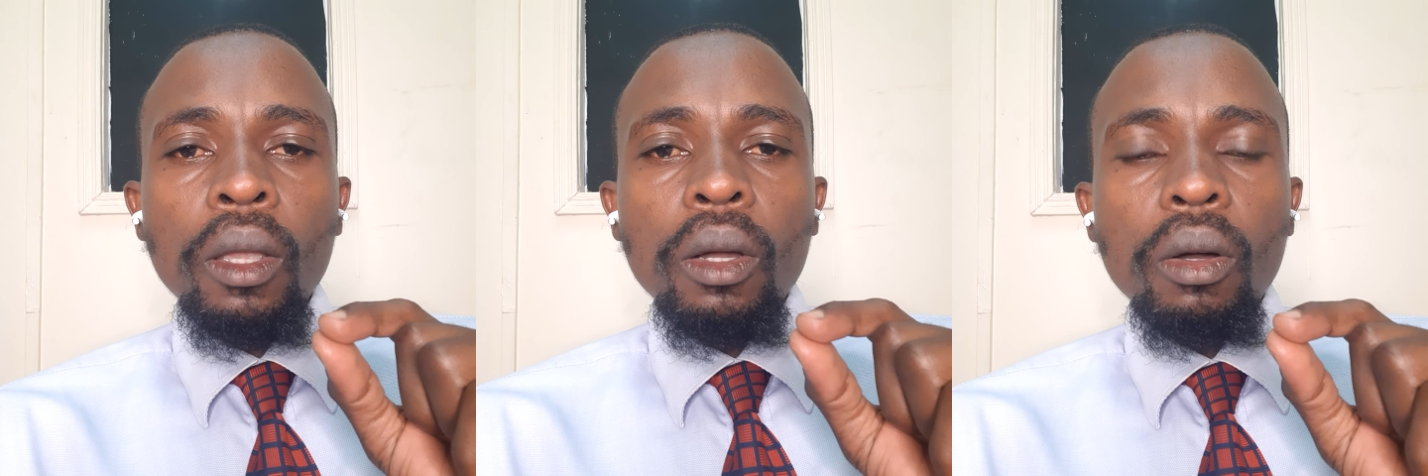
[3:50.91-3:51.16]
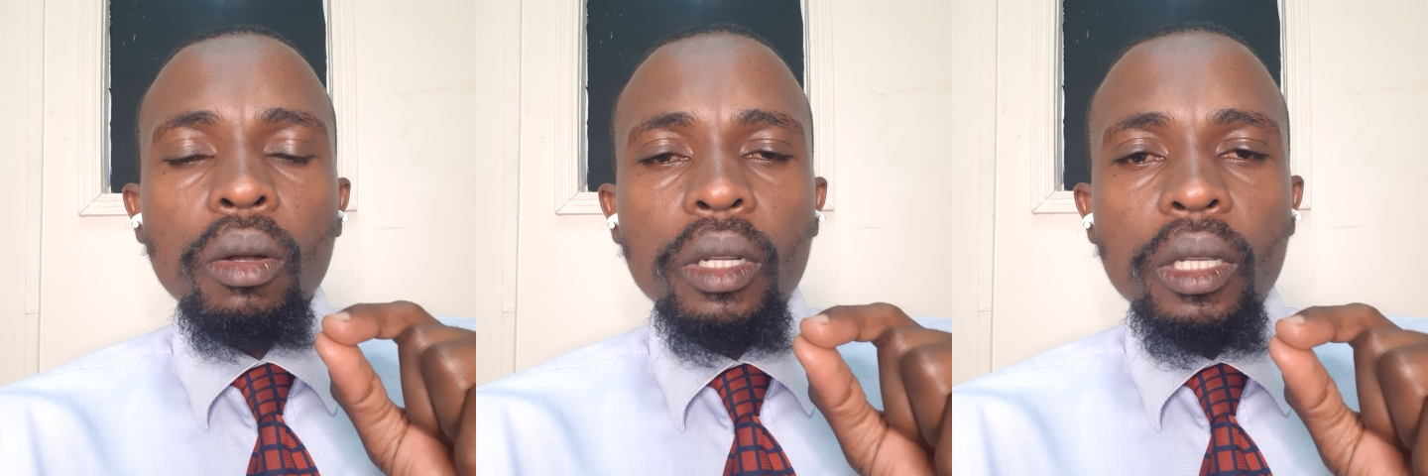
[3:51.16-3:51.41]

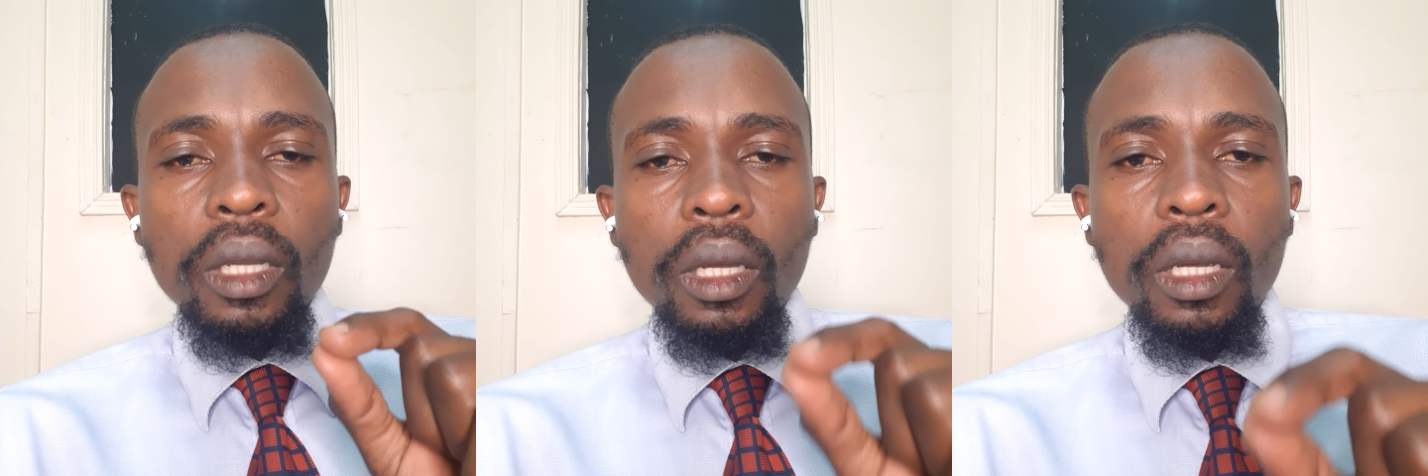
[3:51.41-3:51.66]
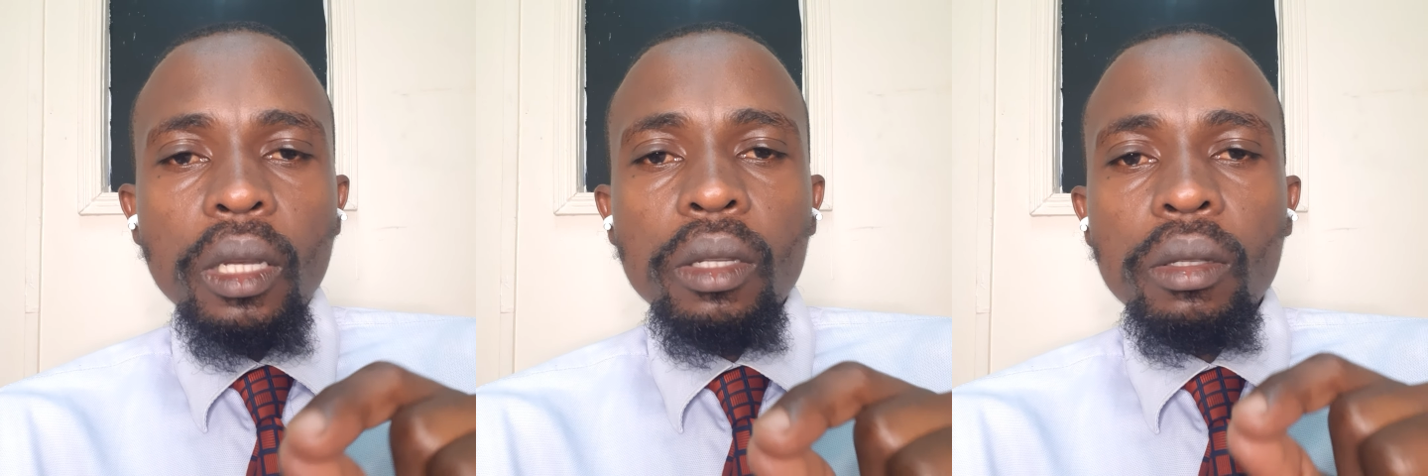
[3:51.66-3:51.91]
or in
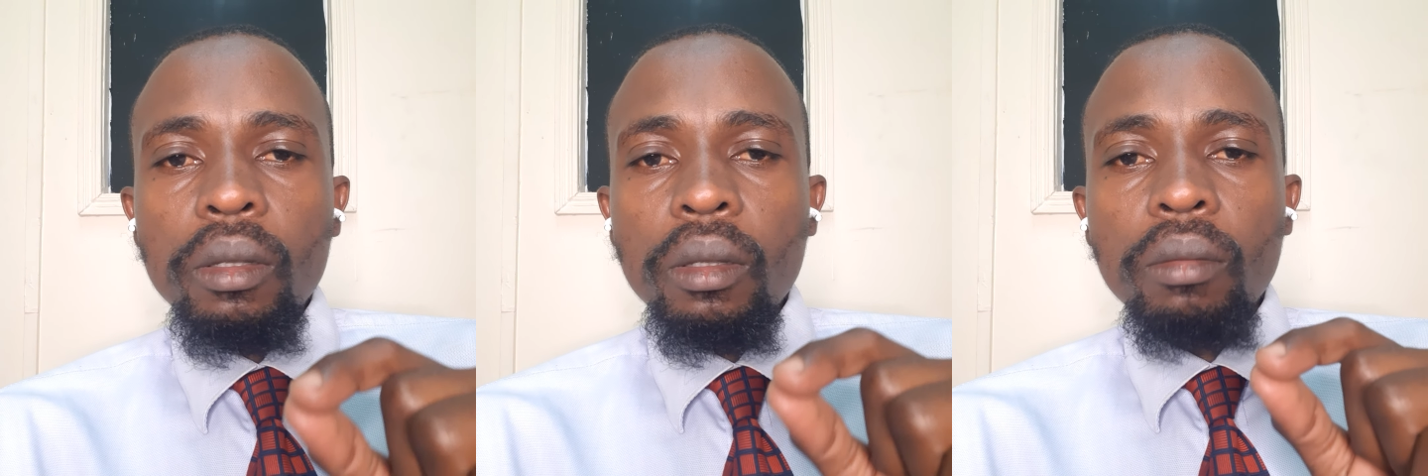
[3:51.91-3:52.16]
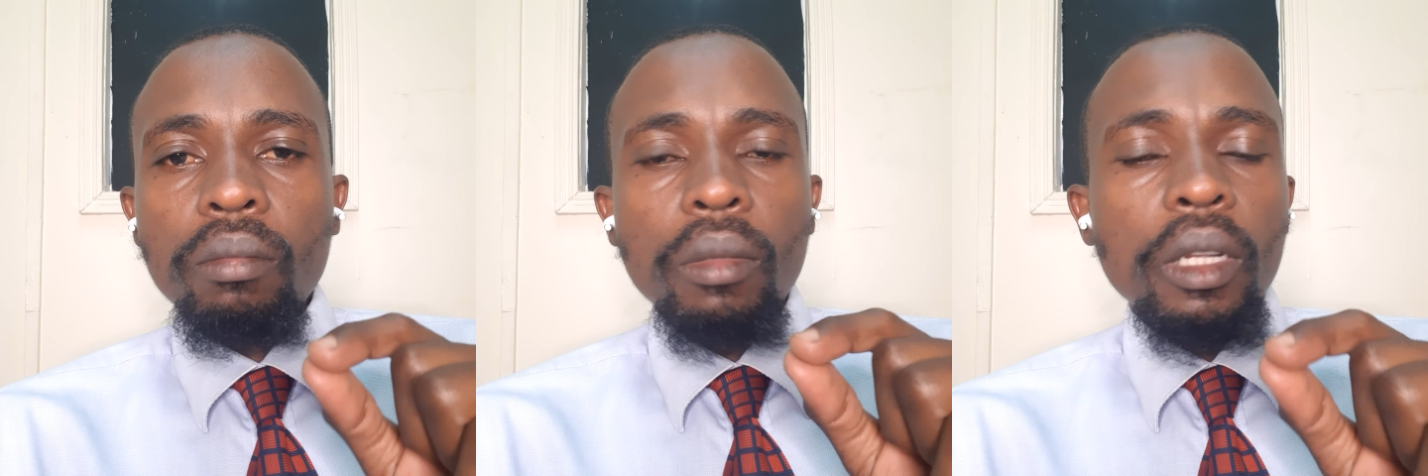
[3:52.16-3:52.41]
case,
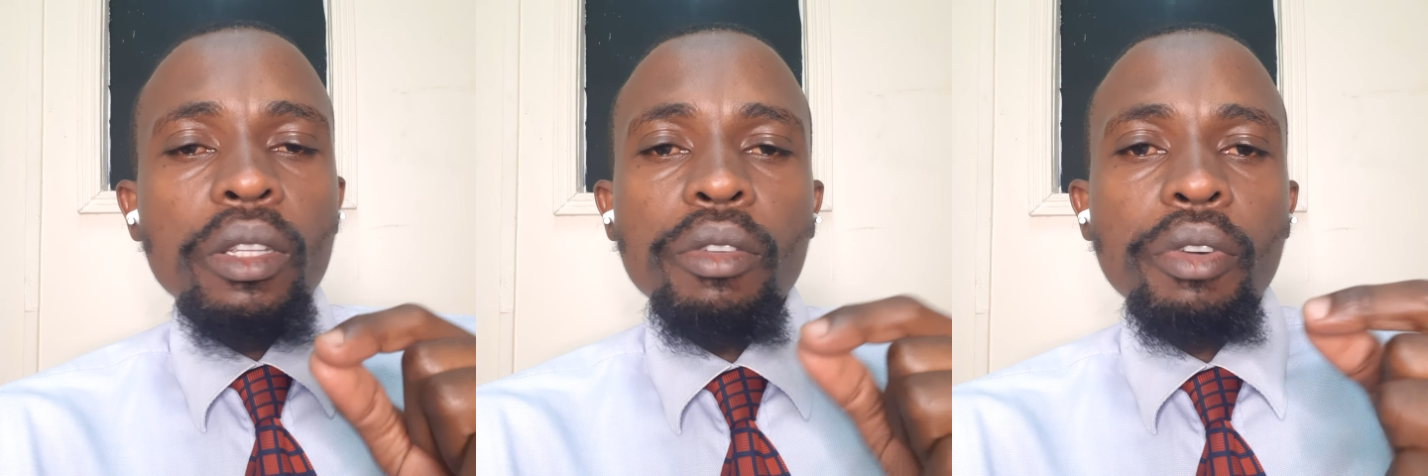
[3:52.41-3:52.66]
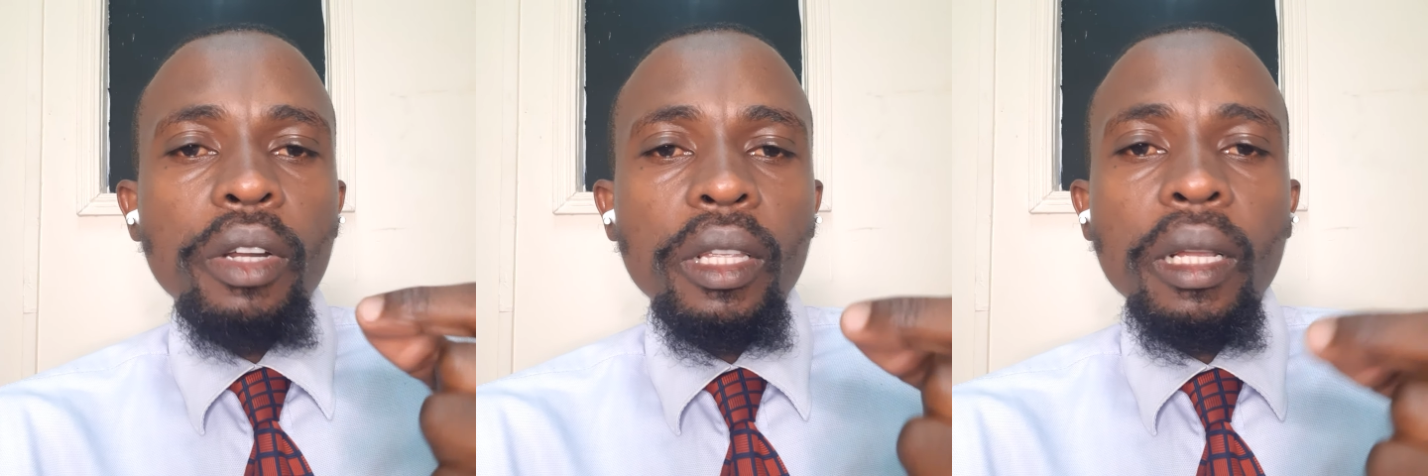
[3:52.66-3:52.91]
let's say
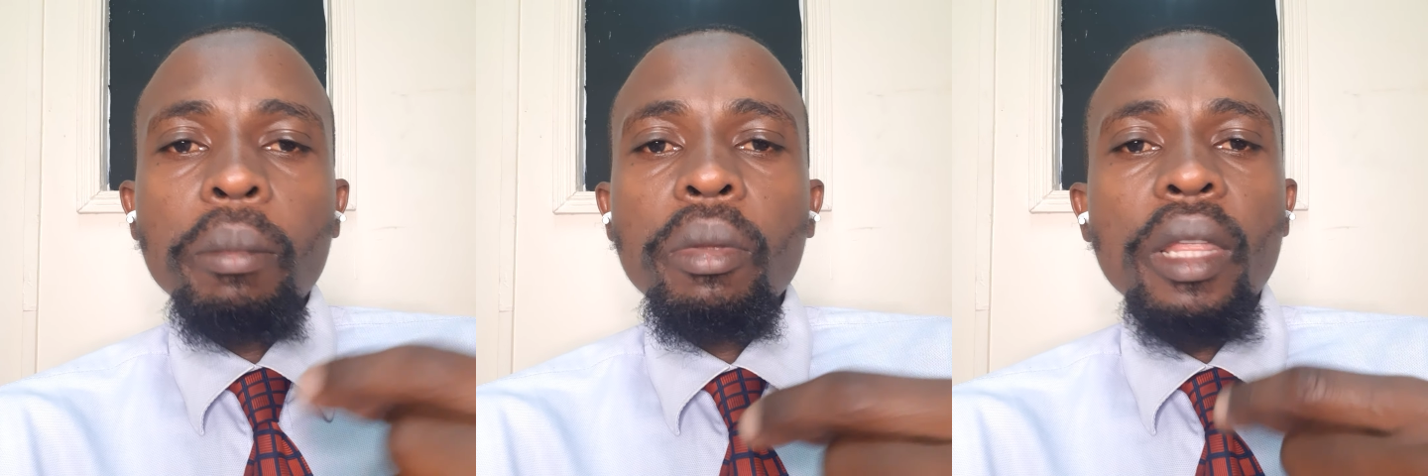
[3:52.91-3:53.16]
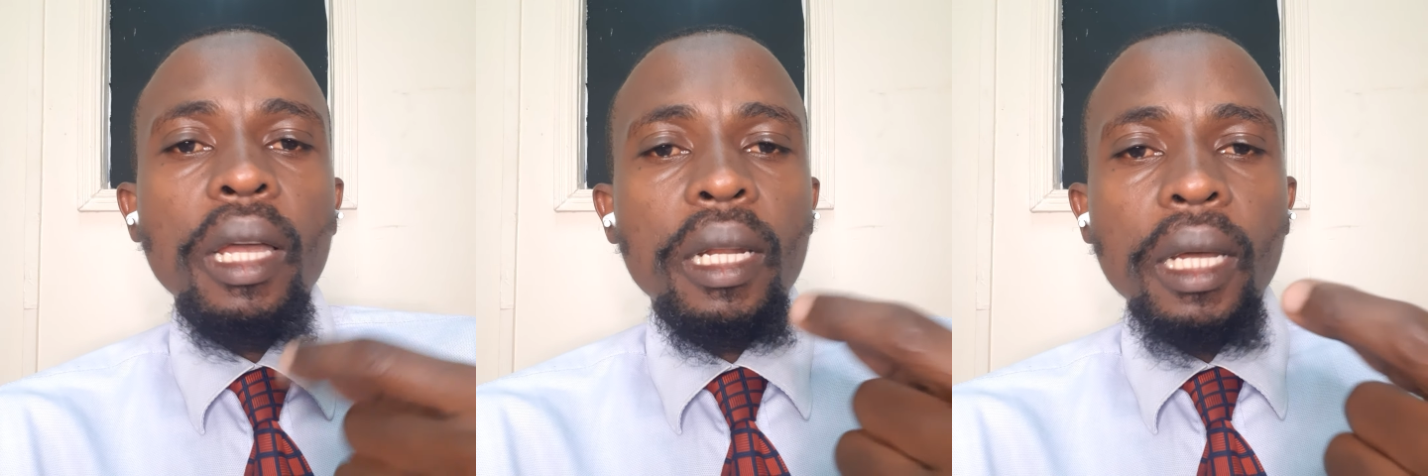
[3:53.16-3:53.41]
for example,
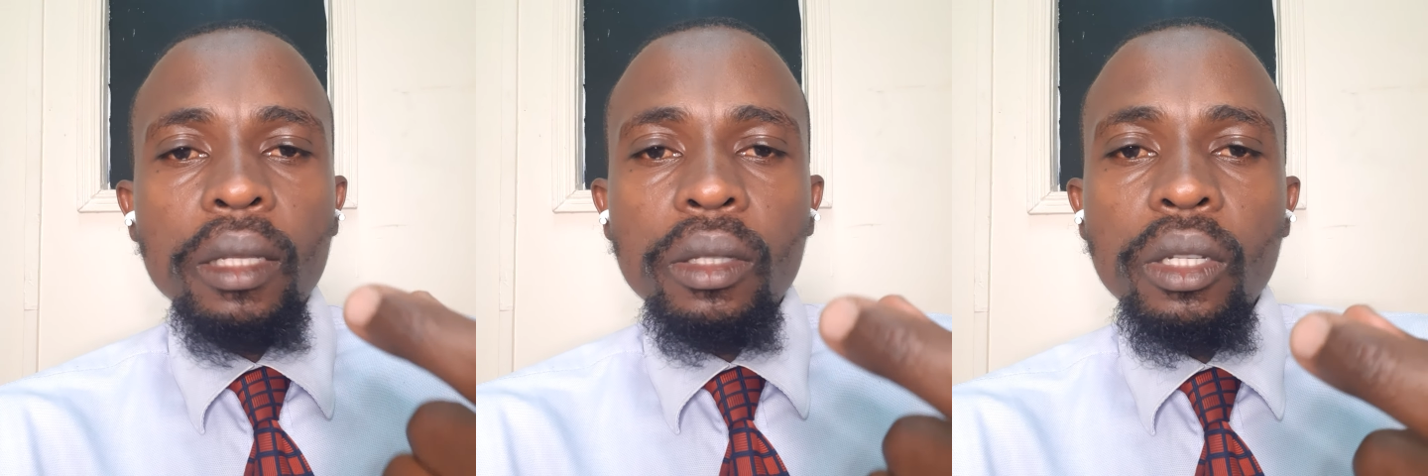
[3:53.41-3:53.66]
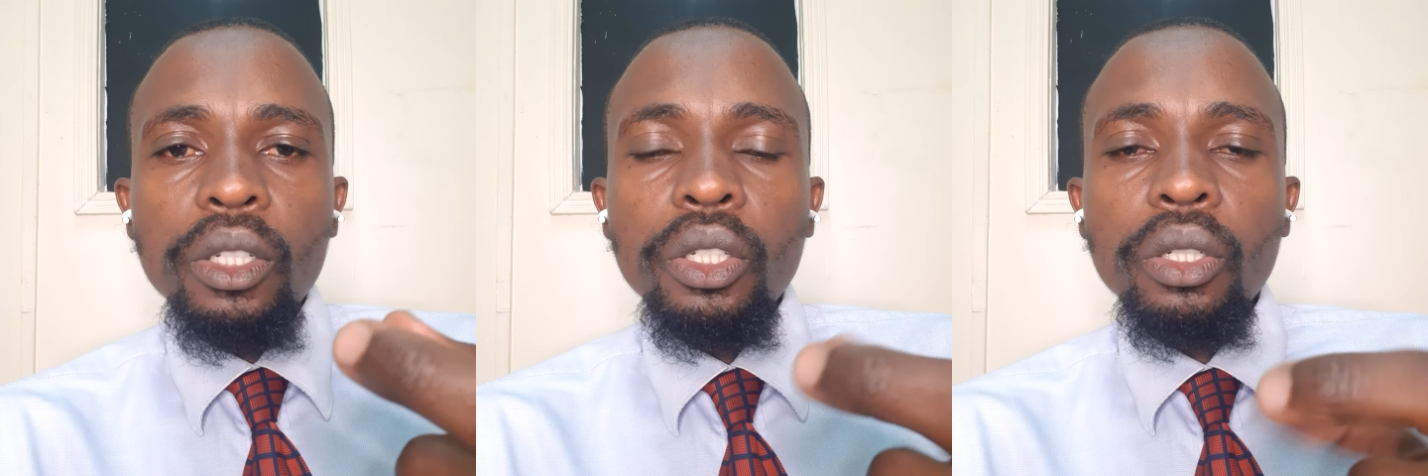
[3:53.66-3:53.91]
there are tax
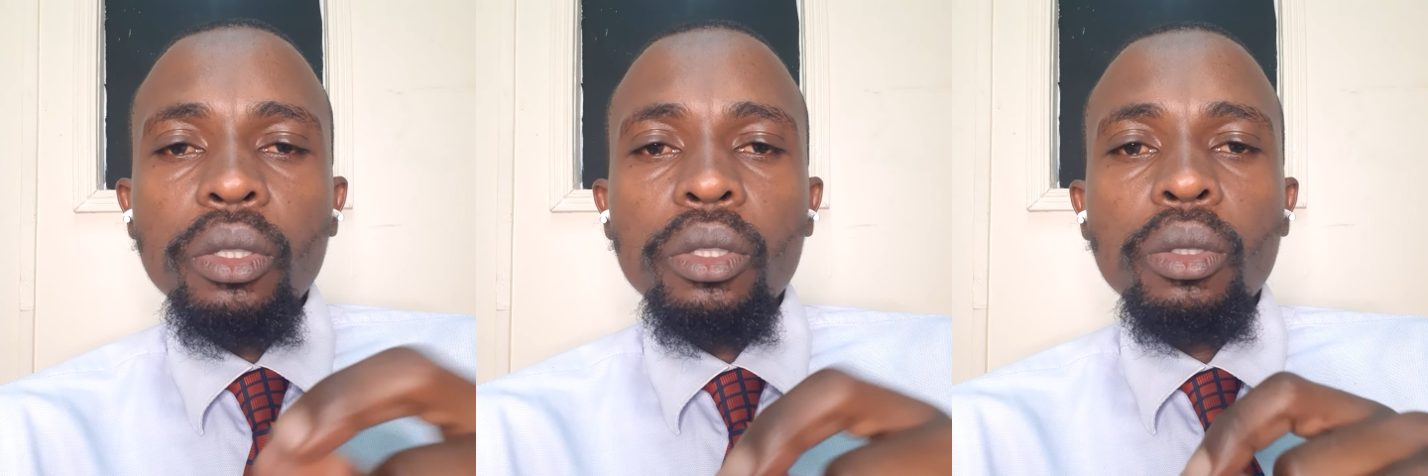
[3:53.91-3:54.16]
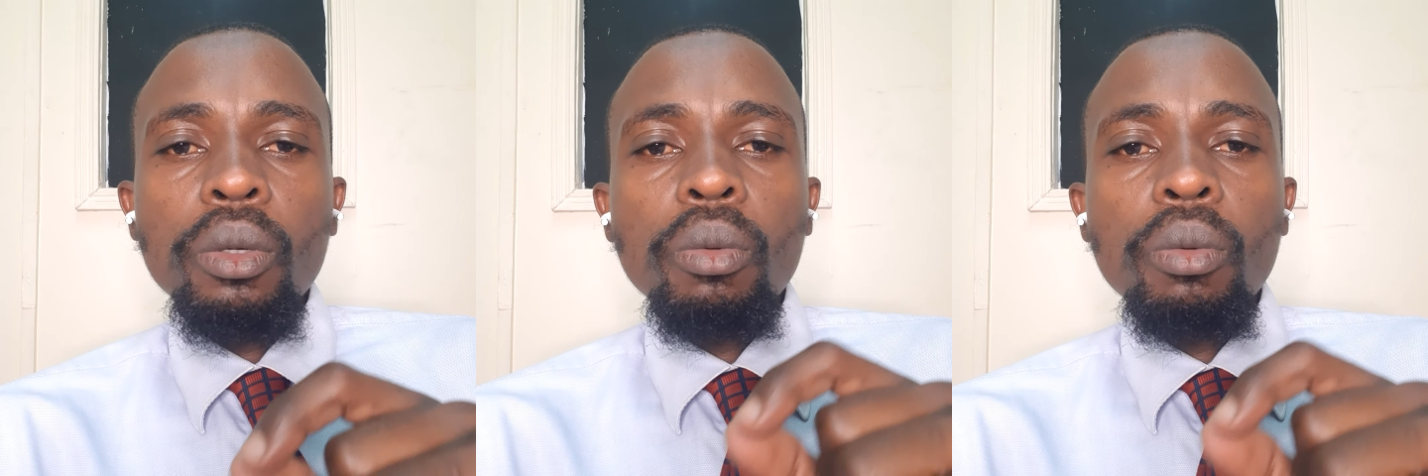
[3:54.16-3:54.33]
issues,